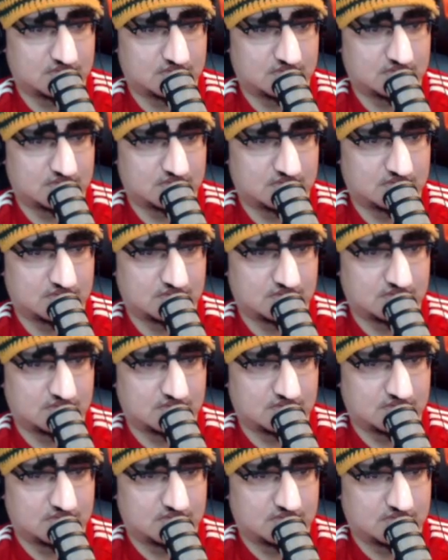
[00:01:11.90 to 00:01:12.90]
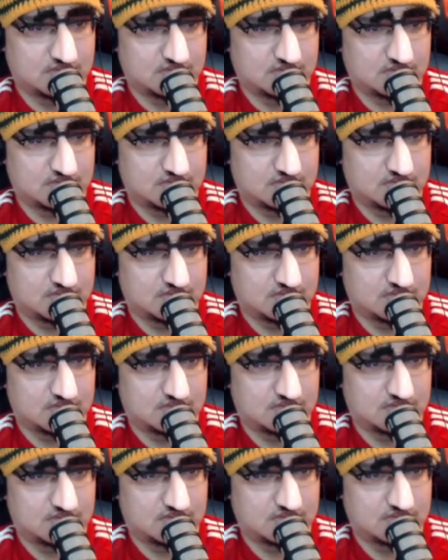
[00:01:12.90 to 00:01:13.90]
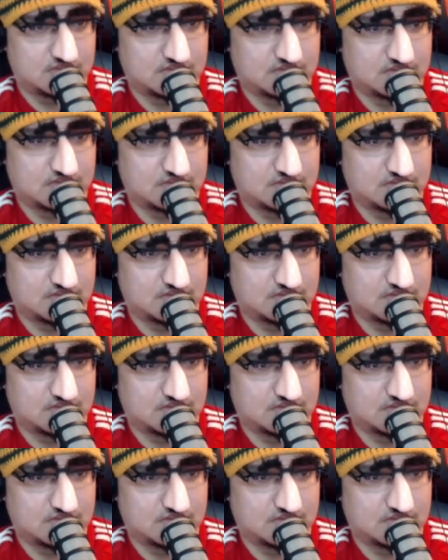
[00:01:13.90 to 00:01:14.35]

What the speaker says: The person shown says nothing.